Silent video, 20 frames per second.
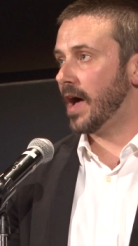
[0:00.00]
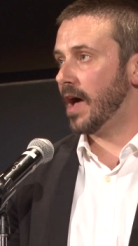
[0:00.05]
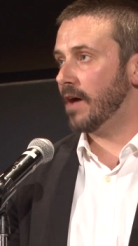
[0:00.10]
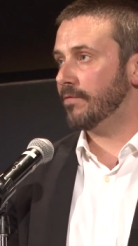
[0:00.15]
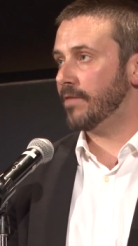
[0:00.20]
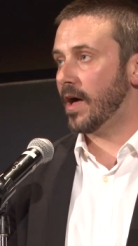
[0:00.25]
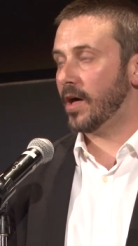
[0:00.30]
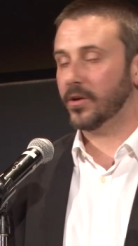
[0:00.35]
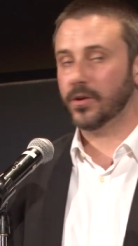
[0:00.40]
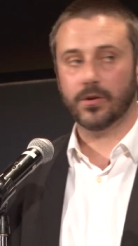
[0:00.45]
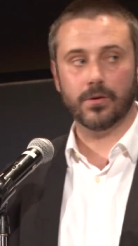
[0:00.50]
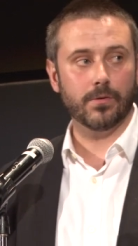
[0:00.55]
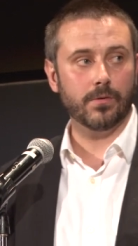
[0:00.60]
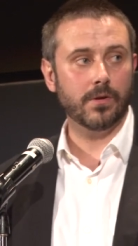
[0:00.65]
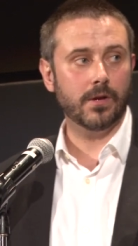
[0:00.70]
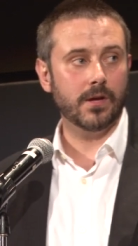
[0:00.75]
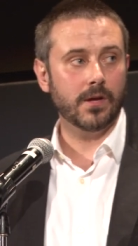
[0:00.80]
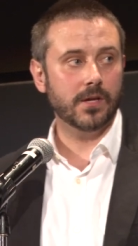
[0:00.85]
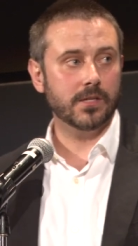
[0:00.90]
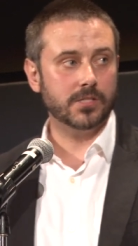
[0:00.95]
high
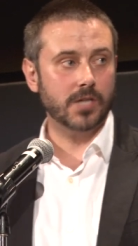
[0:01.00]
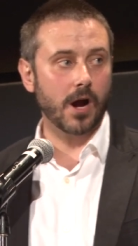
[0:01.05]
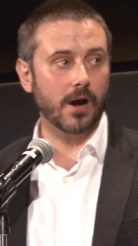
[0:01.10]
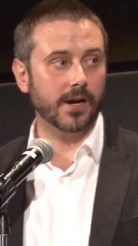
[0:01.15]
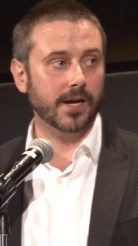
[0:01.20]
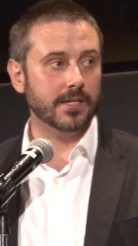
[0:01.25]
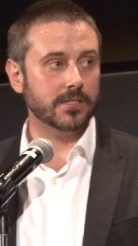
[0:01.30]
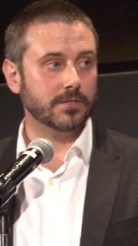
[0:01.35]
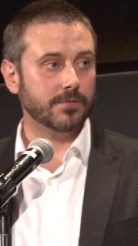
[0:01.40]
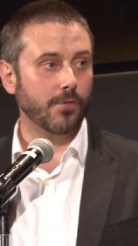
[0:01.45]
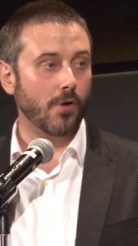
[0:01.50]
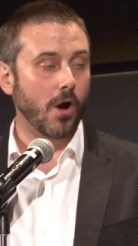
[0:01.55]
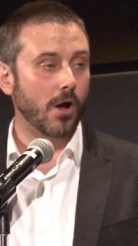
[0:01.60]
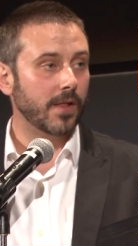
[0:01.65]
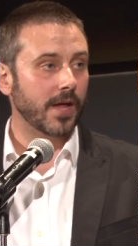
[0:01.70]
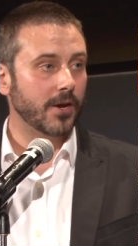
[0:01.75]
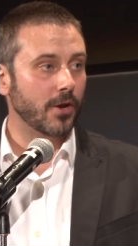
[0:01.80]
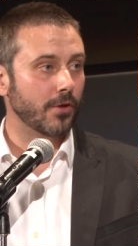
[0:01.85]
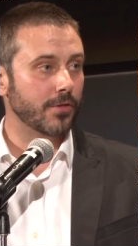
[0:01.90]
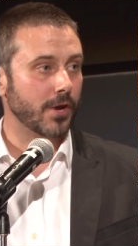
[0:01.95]
value targets. For
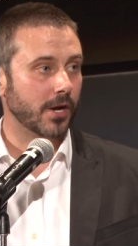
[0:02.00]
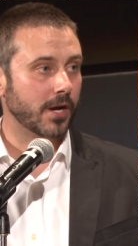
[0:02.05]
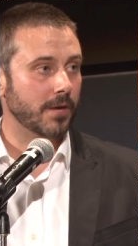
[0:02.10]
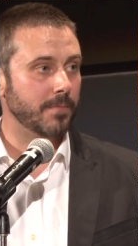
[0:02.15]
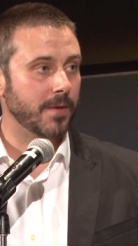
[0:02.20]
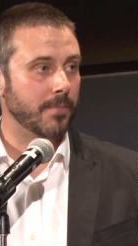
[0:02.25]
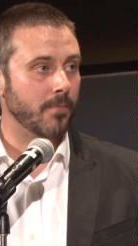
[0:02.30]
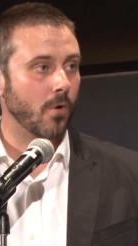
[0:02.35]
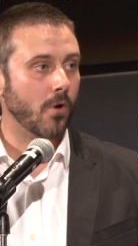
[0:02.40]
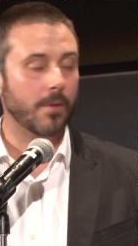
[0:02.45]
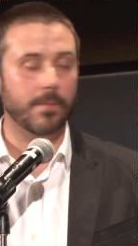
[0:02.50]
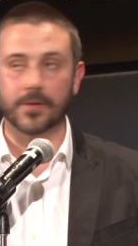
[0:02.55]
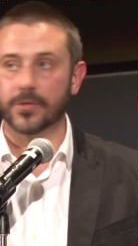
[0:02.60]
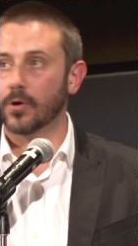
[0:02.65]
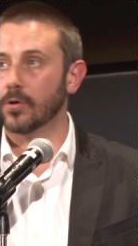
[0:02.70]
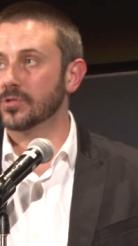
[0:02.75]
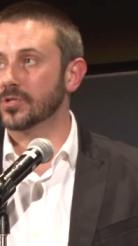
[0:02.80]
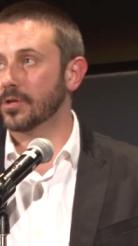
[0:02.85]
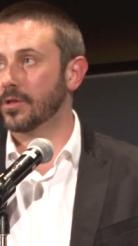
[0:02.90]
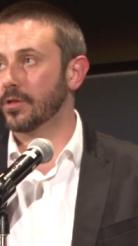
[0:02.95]
all I know, there could be more, but
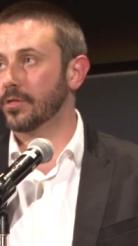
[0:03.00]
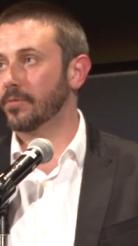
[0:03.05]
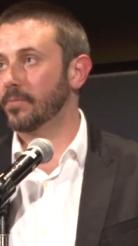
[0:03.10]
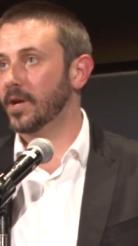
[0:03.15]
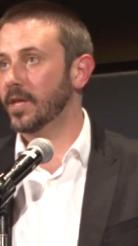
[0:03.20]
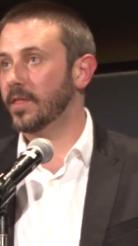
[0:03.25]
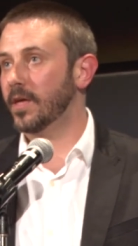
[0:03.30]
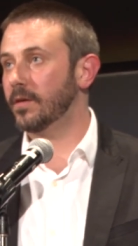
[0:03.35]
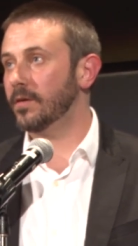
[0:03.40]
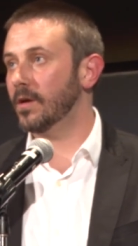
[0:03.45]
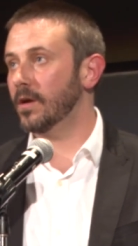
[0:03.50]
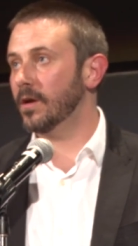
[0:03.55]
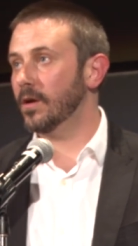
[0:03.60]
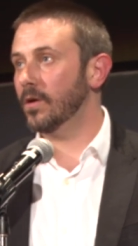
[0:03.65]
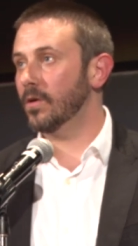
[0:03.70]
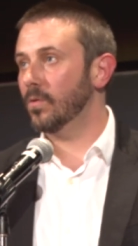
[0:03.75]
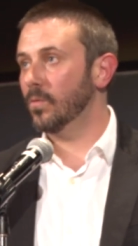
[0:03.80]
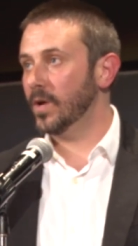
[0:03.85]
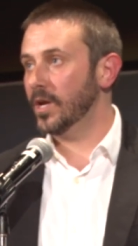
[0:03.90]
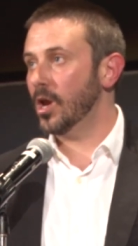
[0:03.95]
those are the three that
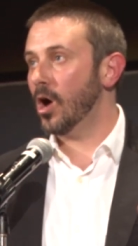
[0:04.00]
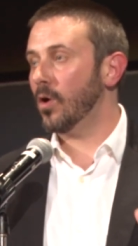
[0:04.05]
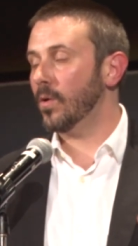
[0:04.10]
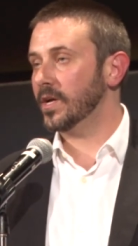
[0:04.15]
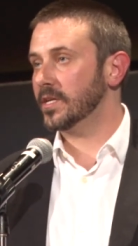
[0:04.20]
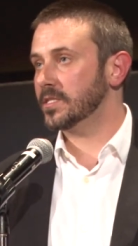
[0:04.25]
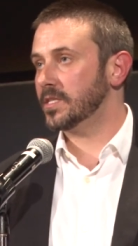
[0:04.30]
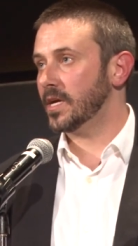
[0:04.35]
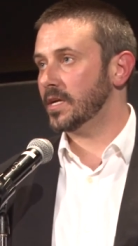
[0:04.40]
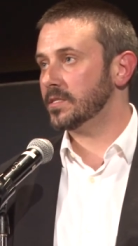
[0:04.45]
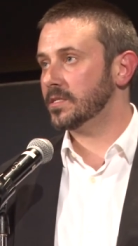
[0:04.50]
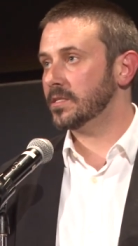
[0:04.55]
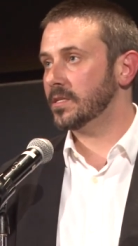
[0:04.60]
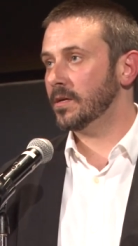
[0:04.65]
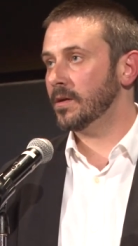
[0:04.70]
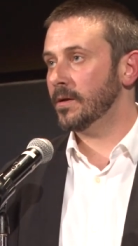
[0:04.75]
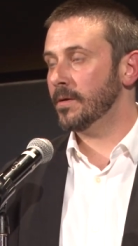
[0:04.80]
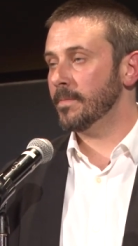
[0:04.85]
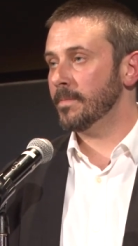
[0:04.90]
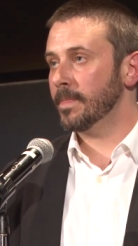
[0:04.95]
we know
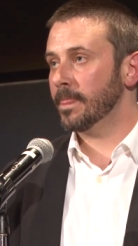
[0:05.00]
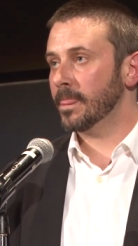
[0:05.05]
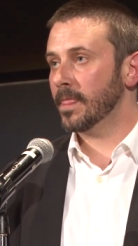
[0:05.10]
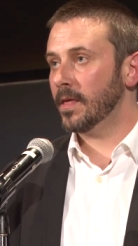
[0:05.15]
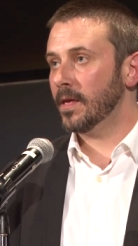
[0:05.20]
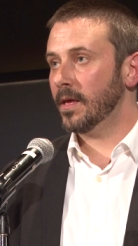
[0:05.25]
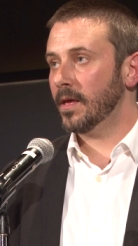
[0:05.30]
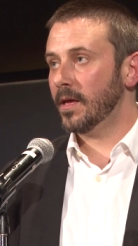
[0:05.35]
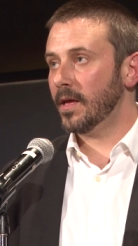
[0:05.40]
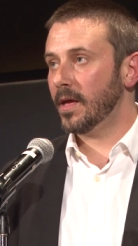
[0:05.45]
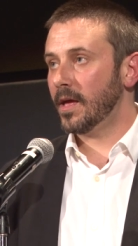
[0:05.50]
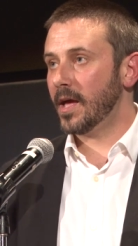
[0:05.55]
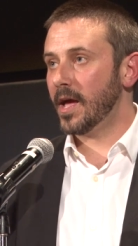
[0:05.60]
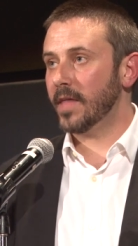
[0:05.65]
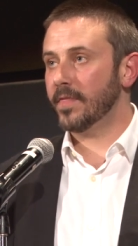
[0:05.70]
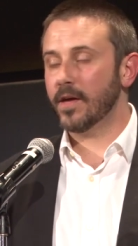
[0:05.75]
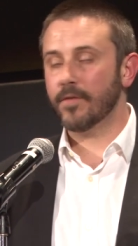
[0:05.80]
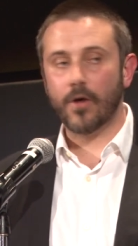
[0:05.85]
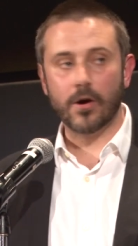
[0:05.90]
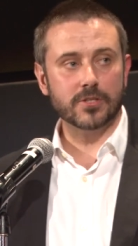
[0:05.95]
exist.
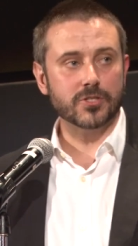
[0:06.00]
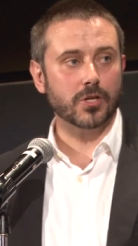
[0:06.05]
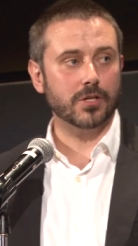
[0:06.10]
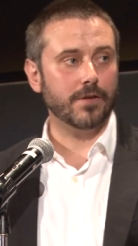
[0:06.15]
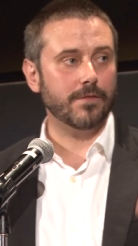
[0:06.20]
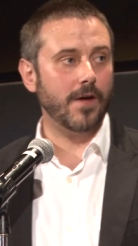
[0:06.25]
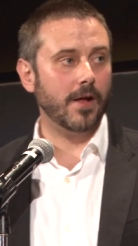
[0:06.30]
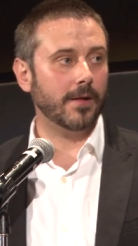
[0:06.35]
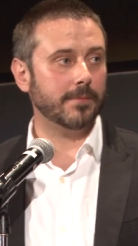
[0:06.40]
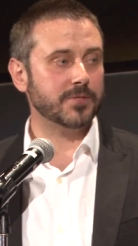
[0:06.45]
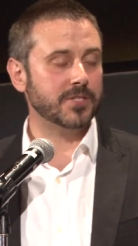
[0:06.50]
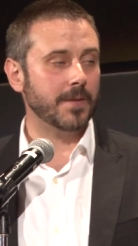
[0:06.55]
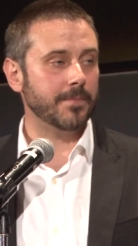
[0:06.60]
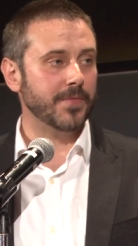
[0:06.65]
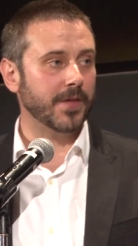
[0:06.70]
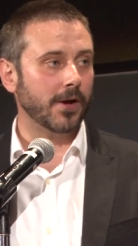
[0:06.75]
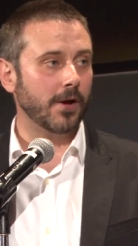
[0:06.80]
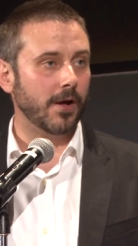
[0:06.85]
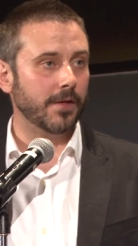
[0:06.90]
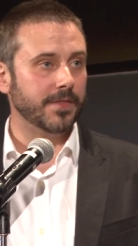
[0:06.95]
And they've also developed
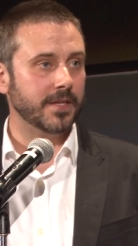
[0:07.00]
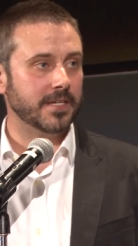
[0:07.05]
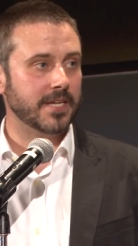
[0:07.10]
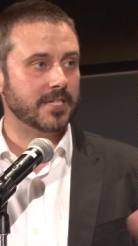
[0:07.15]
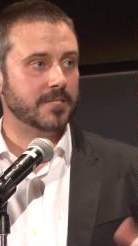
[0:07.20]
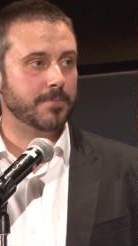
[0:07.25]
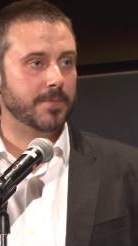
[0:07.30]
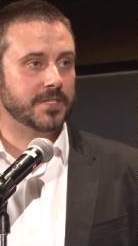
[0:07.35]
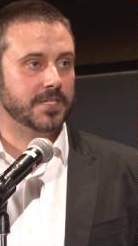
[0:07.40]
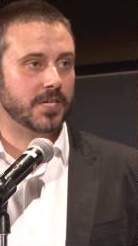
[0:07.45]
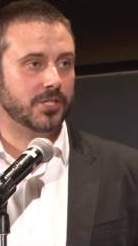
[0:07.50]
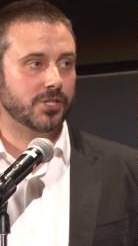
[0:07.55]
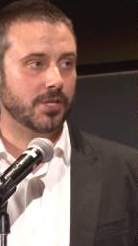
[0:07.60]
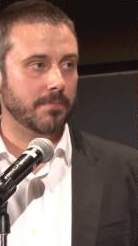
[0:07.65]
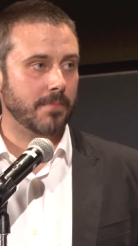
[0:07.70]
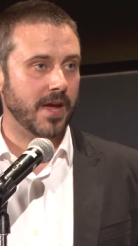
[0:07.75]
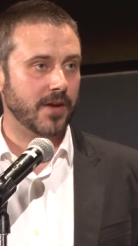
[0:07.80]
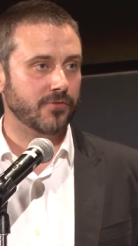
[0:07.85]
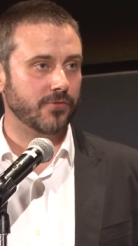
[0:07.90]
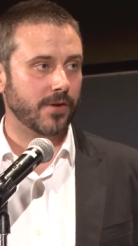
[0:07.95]
something called the
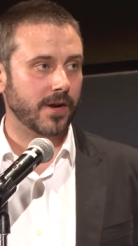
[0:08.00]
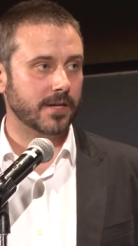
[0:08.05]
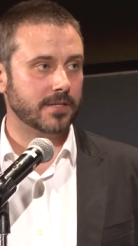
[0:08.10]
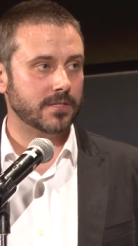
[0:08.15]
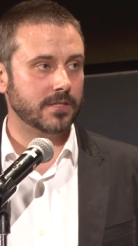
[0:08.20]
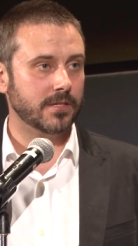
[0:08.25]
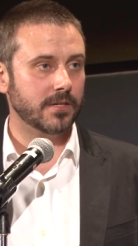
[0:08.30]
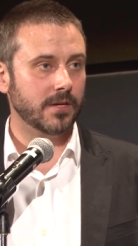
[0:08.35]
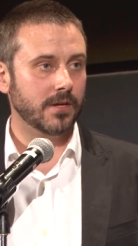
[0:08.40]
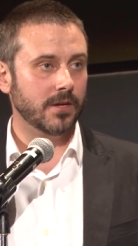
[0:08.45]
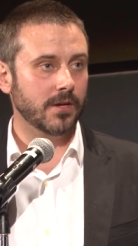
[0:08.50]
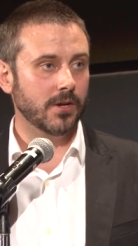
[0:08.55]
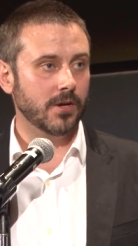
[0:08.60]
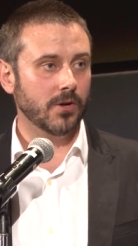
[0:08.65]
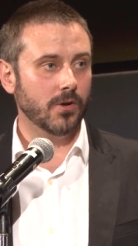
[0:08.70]
disposition matrix,